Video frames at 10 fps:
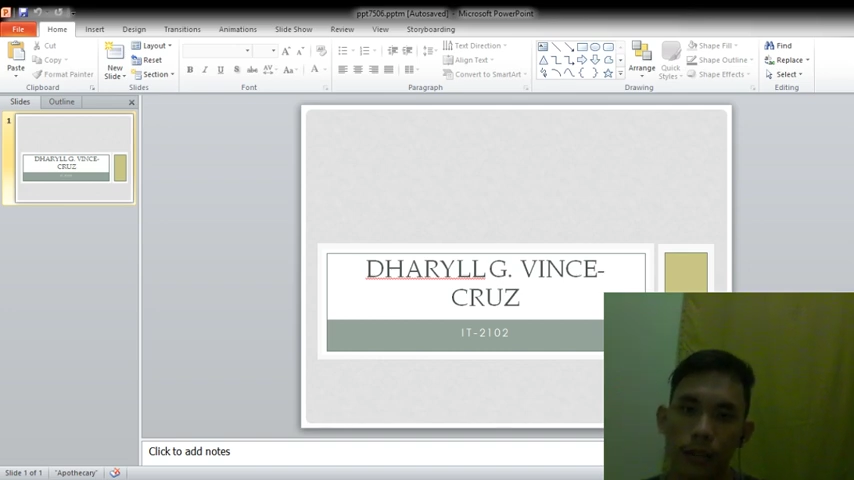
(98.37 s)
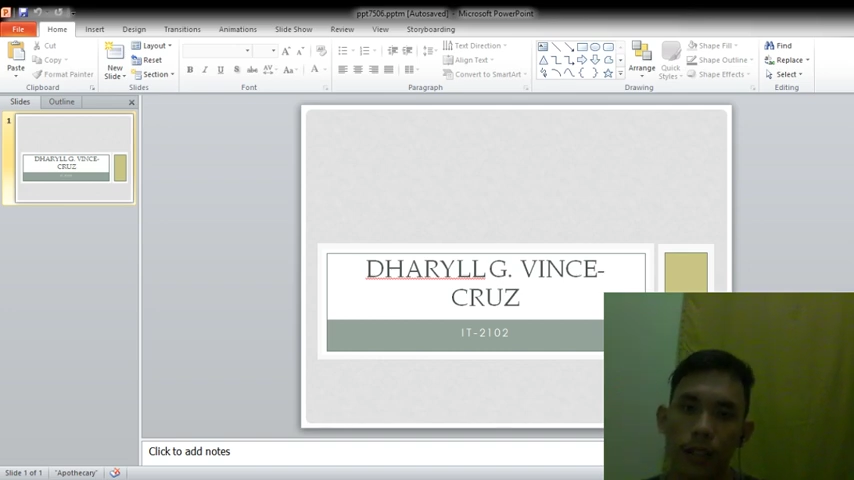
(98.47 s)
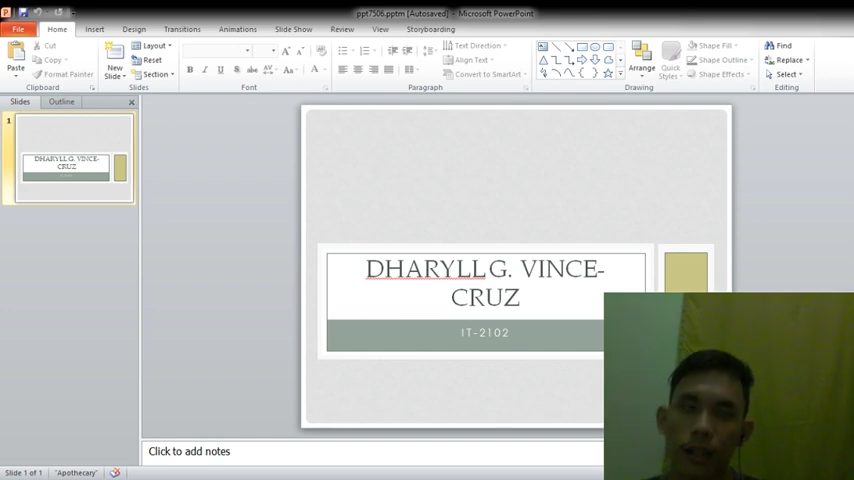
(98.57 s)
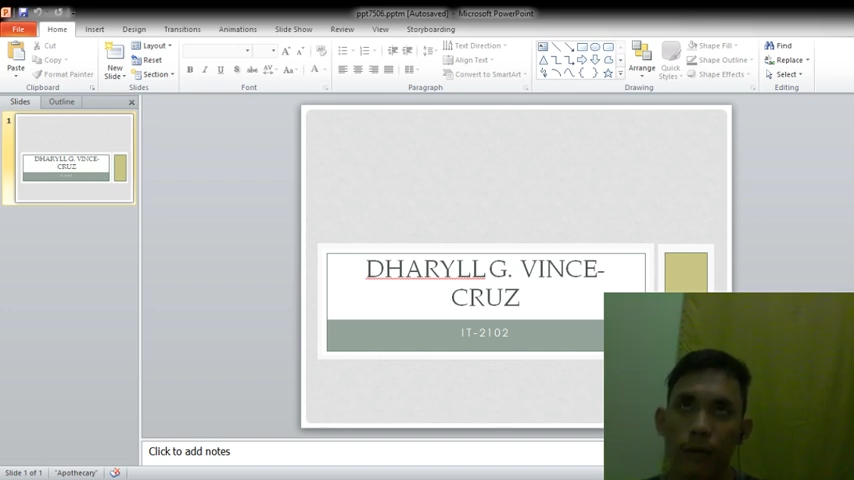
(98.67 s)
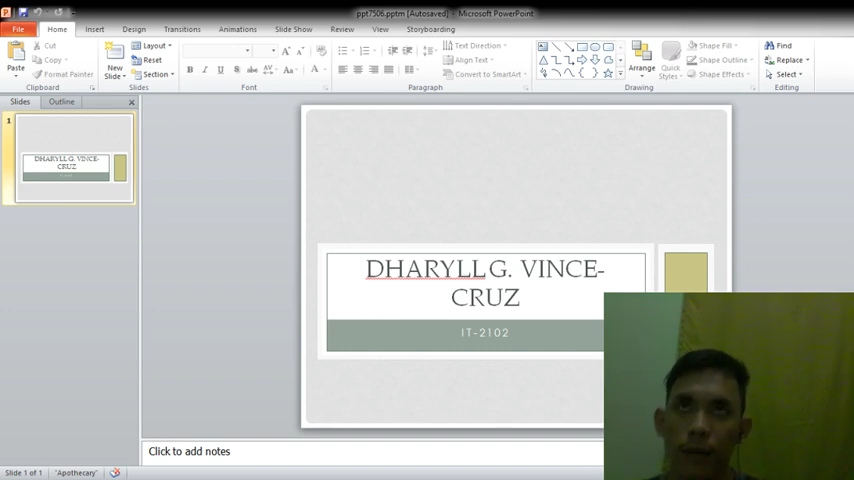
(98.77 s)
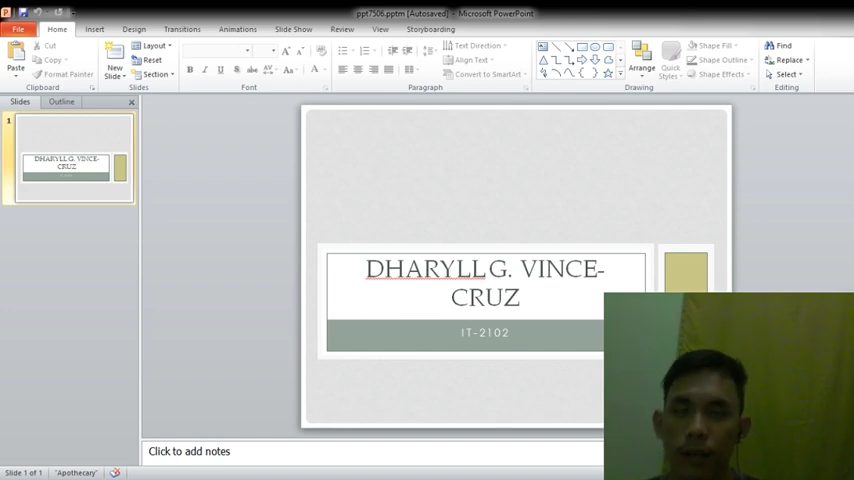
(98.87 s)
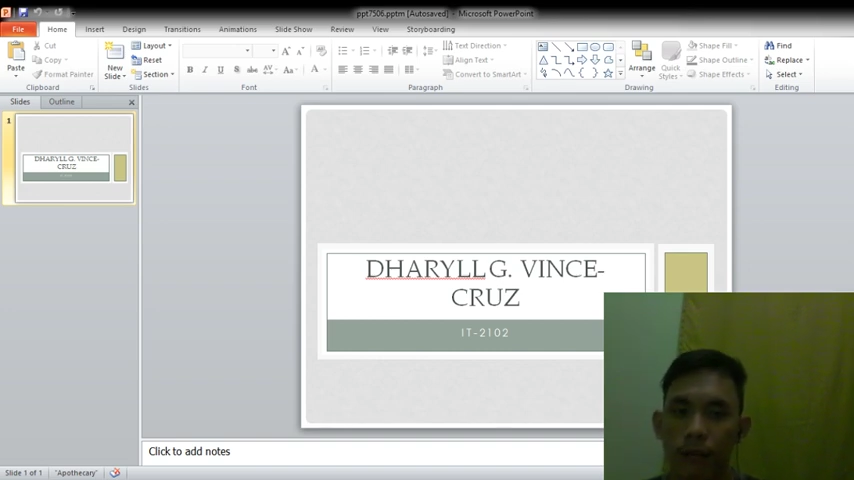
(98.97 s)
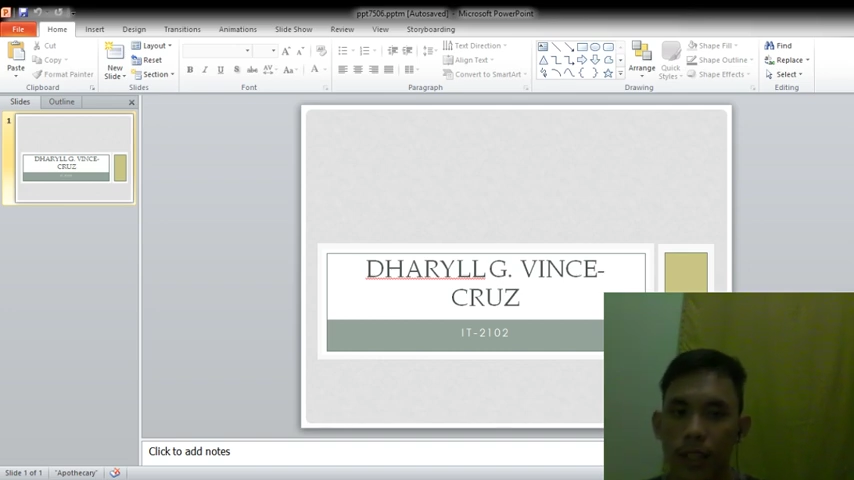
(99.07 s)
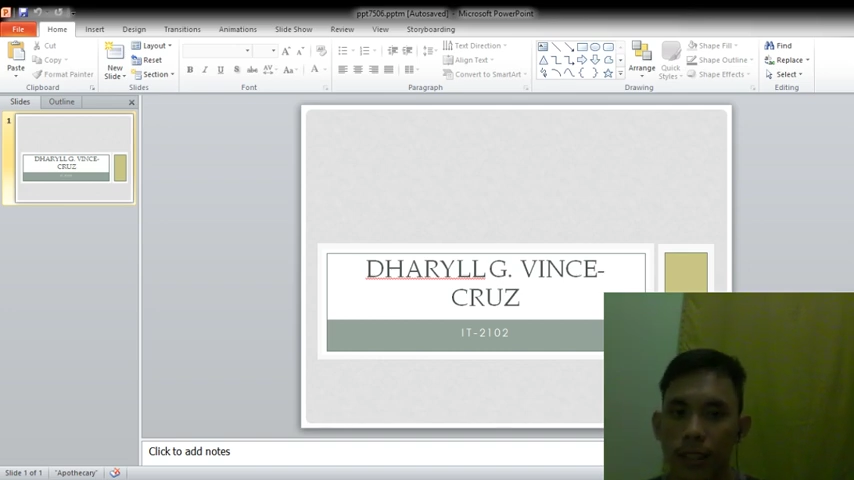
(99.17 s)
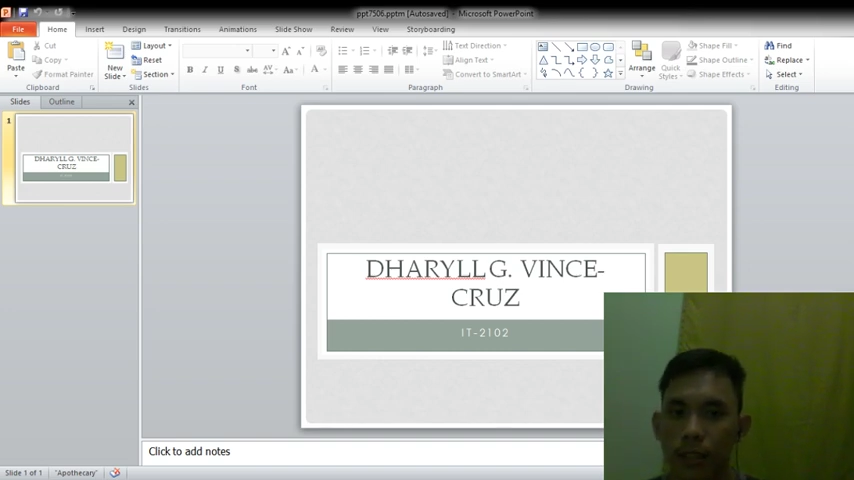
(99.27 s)
on the network
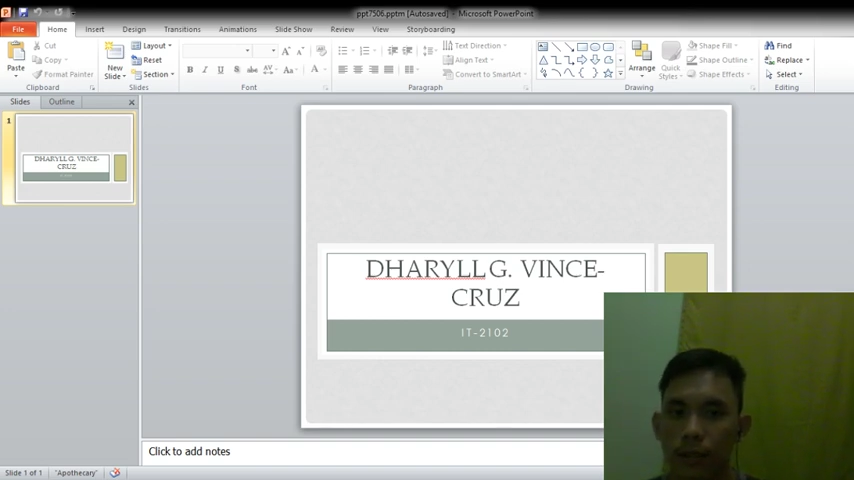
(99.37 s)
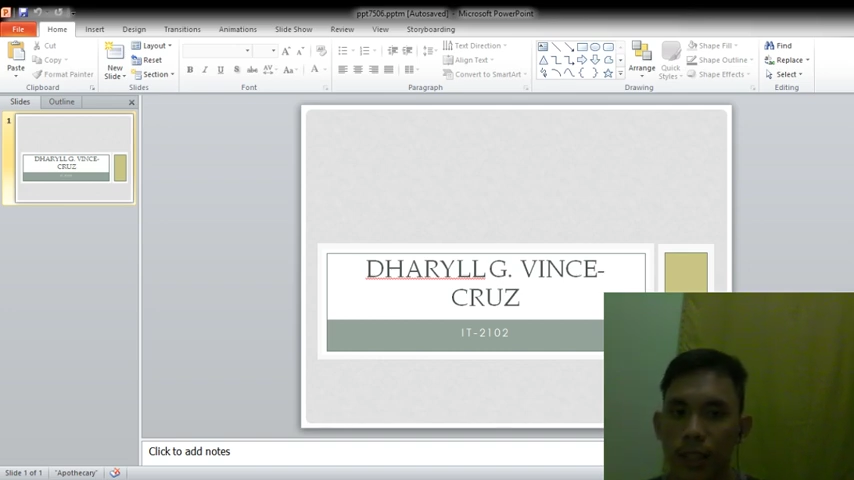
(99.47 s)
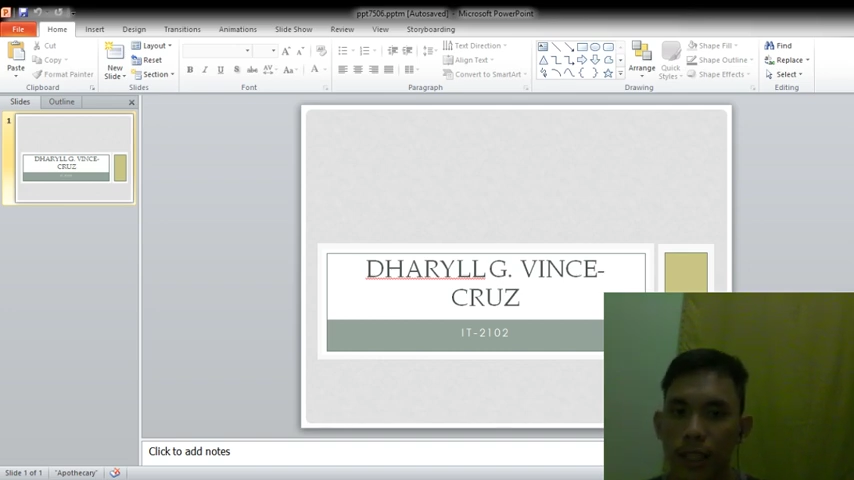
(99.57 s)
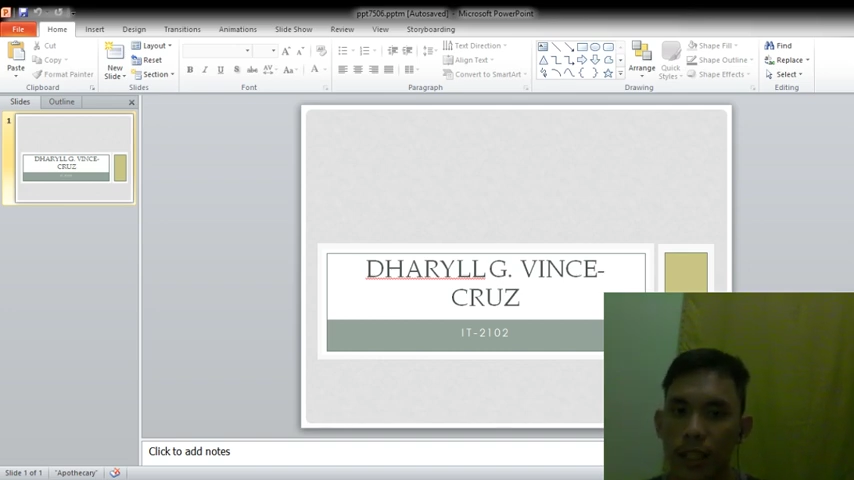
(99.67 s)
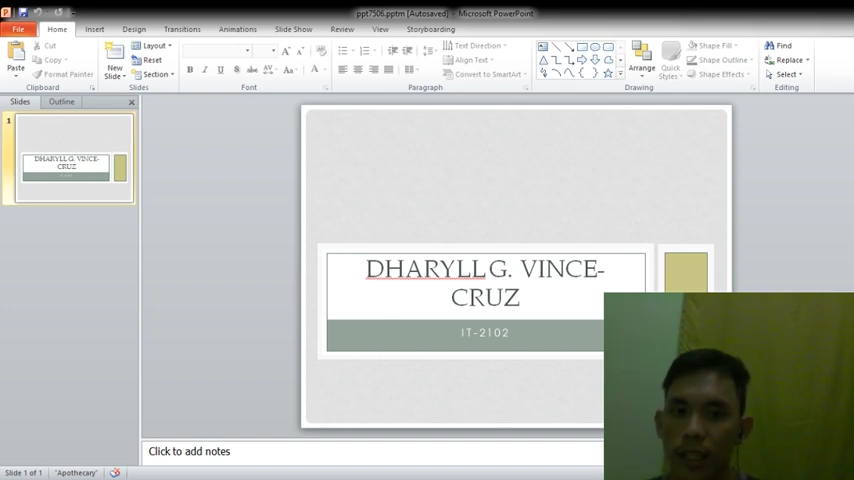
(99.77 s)
device using